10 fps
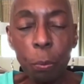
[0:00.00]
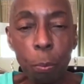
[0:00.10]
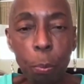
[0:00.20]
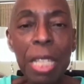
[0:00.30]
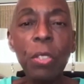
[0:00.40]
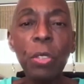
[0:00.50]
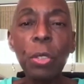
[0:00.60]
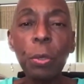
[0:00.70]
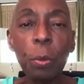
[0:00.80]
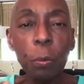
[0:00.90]

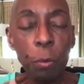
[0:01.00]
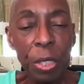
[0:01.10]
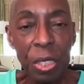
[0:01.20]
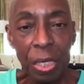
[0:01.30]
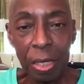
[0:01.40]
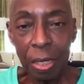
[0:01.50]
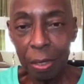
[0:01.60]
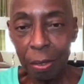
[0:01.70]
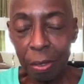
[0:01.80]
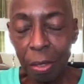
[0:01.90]
mental
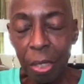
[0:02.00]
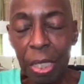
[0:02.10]
resilience